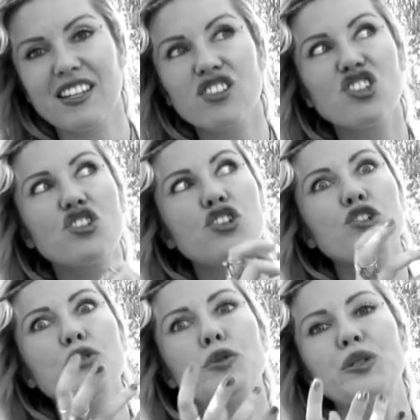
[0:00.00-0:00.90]
this
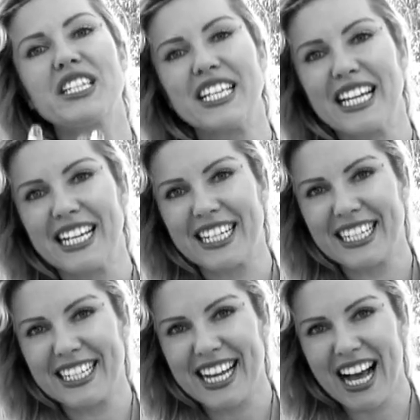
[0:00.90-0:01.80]
juicing
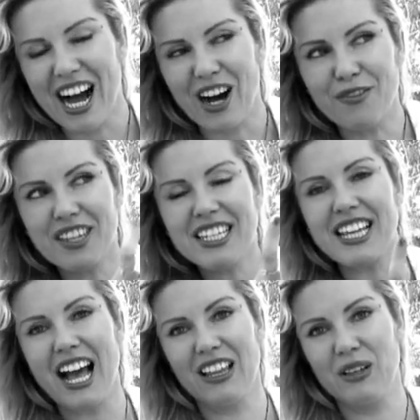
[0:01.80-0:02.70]
of these
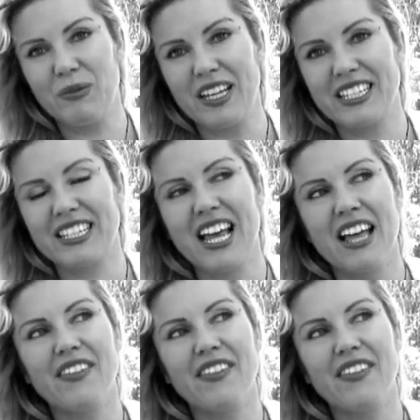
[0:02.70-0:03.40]
elements